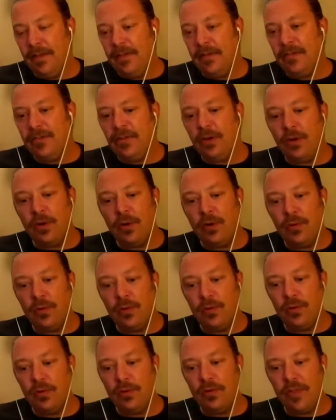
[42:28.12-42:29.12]

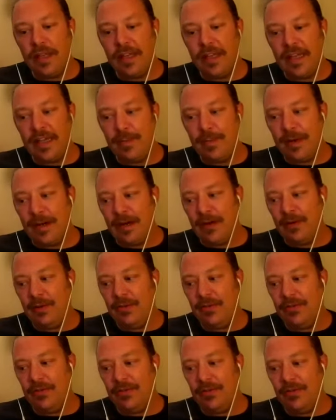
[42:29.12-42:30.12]
So thinking
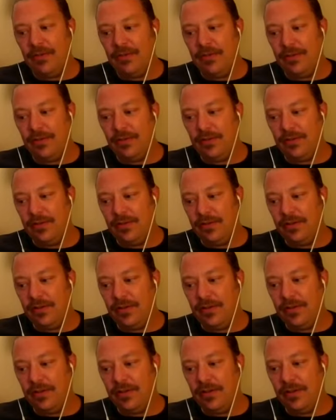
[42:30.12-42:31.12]
about,
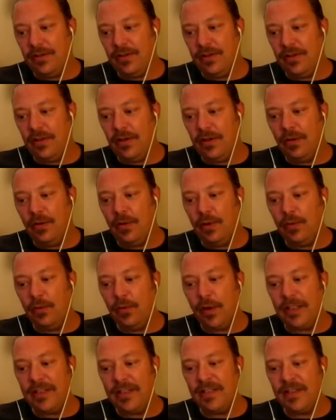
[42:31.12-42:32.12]

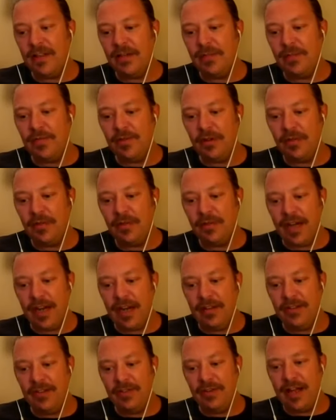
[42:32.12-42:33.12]
what's the sort of
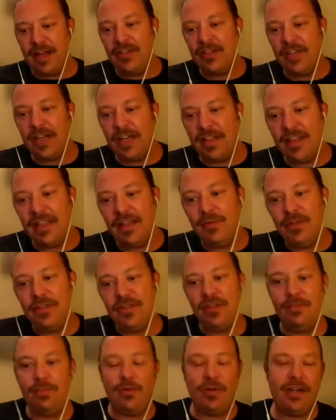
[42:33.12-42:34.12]
grand strategy, I think we
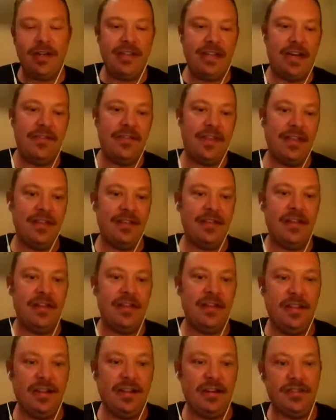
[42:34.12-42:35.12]
should point out that
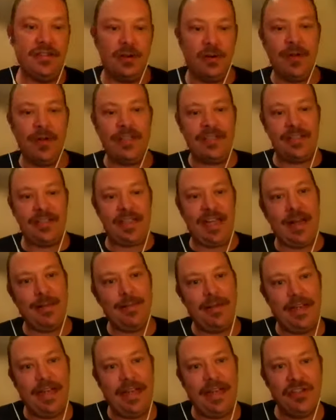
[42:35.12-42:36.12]
there's always this
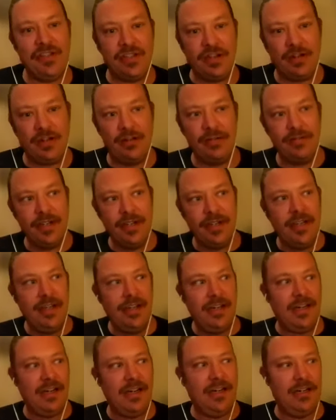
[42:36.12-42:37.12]
combination of
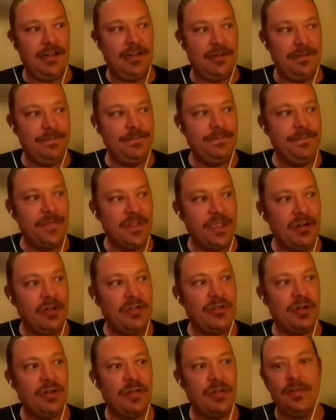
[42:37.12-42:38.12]

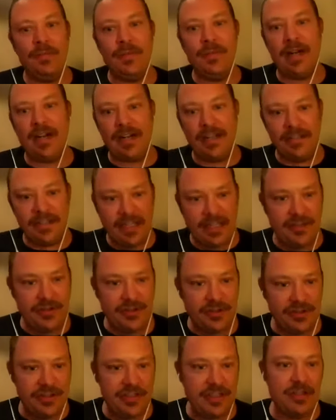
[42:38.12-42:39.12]
sort of America's
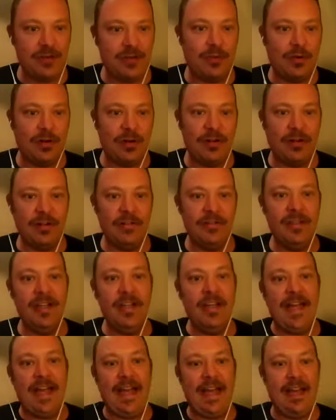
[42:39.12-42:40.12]
interest in the world
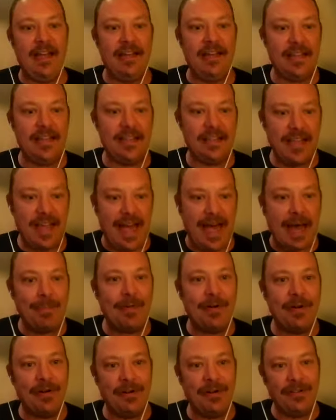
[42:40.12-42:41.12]
and
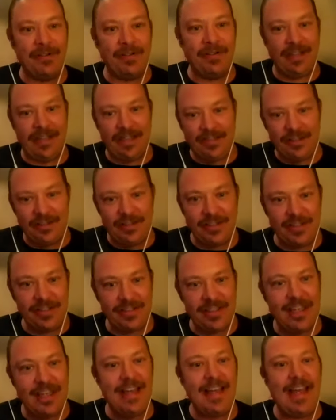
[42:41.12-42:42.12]
capital's
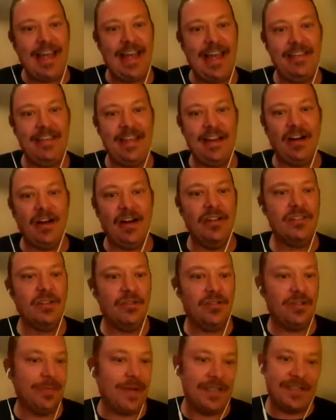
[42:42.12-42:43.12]
interest, and then
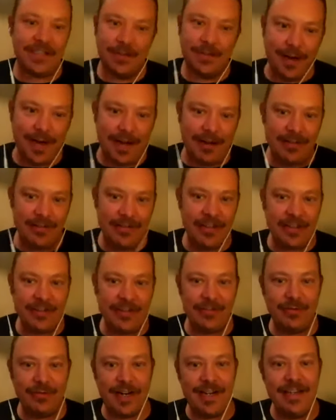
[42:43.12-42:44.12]
also domestic
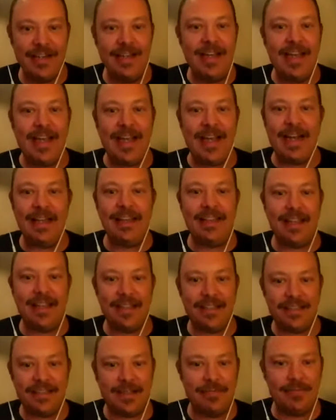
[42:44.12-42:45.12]
politics, right? And I
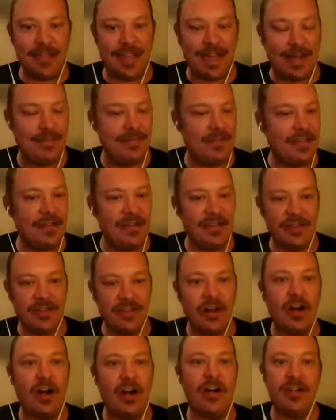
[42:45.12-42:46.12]
think sometimes, and it's
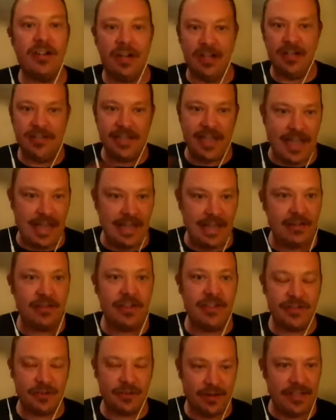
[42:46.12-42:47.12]
hard to untangle,
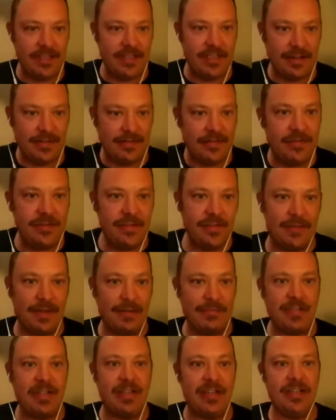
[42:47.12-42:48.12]
historians have
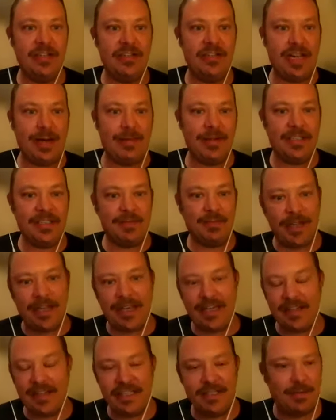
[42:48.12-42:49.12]
sometimes done a good job
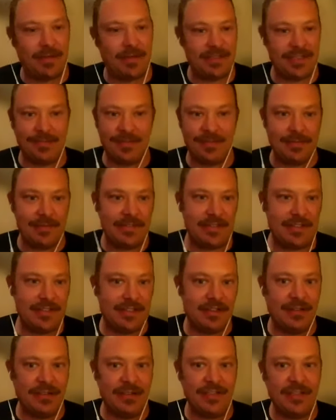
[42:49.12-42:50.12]
explaining this, but sometimes it's
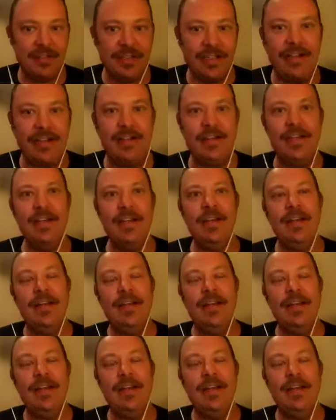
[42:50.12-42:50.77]
still unclear.